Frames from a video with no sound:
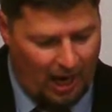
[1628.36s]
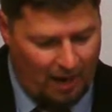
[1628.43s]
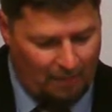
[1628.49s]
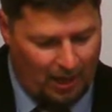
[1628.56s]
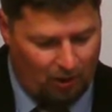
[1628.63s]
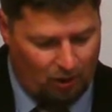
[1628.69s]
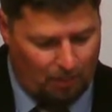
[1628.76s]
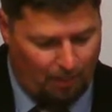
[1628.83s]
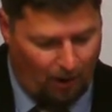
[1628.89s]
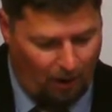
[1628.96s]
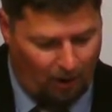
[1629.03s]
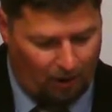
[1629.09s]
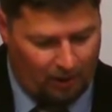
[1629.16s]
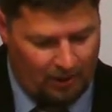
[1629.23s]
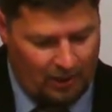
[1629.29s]
mountain
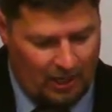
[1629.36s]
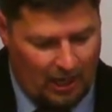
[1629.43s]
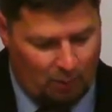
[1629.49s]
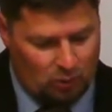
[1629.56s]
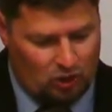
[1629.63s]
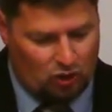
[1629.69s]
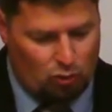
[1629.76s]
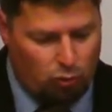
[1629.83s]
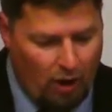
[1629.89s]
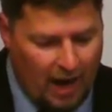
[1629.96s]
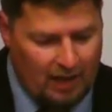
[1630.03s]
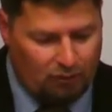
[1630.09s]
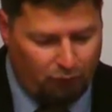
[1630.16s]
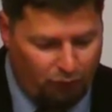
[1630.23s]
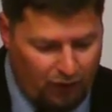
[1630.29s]
apart, and was
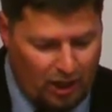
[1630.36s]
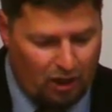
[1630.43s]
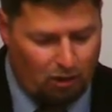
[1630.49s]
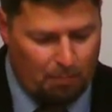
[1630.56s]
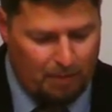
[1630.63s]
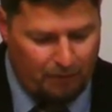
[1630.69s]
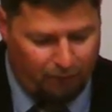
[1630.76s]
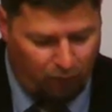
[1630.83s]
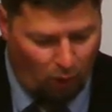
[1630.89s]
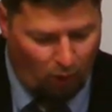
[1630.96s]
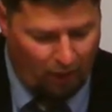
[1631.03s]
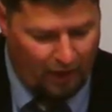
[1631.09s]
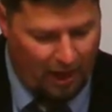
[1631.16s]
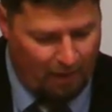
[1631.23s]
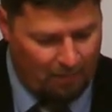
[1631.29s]
transfigured before
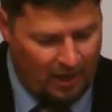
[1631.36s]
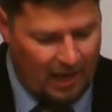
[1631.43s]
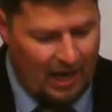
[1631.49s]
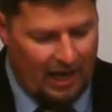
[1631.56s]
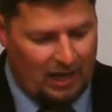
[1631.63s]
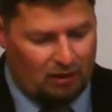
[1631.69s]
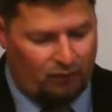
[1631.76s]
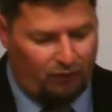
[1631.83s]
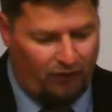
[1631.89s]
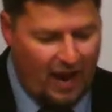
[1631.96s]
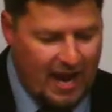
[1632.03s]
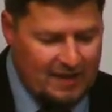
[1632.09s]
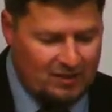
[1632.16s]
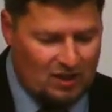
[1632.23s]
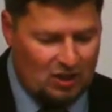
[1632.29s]
them, and his
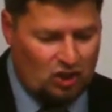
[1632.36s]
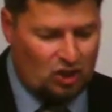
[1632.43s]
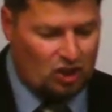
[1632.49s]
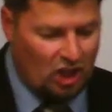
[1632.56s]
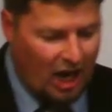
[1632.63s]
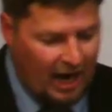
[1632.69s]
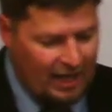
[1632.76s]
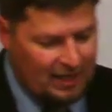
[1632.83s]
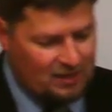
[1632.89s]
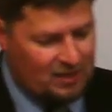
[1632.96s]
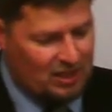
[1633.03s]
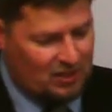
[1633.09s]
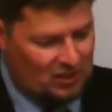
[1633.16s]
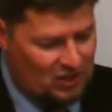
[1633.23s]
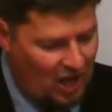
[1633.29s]
face did shine as
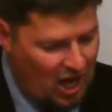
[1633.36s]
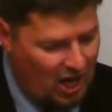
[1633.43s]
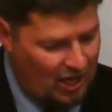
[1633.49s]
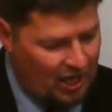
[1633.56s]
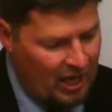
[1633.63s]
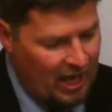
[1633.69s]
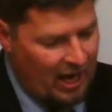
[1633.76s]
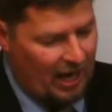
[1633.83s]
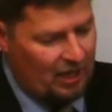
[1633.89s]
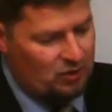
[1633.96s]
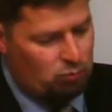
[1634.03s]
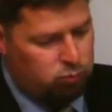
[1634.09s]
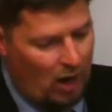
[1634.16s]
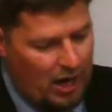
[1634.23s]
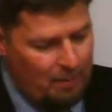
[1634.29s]
the sun, and his
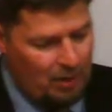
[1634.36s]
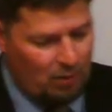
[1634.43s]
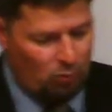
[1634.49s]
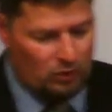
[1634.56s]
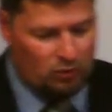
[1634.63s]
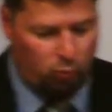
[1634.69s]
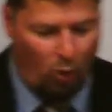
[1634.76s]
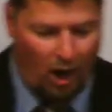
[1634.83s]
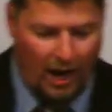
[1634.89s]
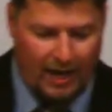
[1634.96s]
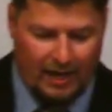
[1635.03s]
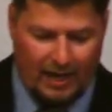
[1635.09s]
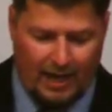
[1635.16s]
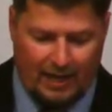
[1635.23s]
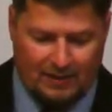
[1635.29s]
raiment was
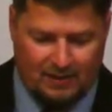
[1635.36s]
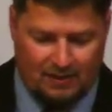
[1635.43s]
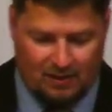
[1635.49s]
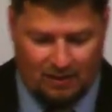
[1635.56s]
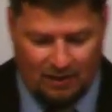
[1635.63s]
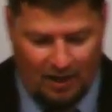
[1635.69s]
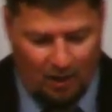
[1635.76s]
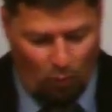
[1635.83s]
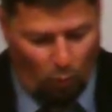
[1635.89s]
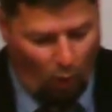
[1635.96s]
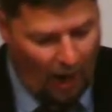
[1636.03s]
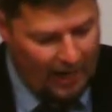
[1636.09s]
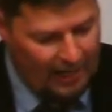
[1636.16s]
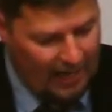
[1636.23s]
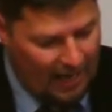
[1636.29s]
white as
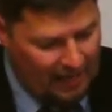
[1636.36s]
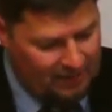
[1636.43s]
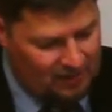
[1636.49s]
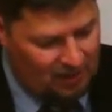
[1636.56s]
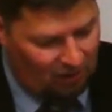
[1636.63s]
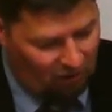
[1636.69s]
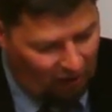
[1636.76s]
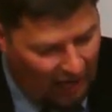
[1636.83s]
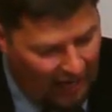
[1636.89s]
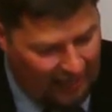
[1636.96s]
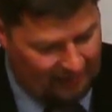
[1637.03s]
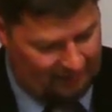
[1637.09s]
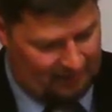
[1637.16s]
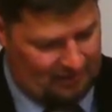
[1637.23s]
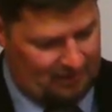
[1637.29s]
white as the
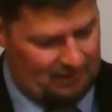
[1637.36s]
light.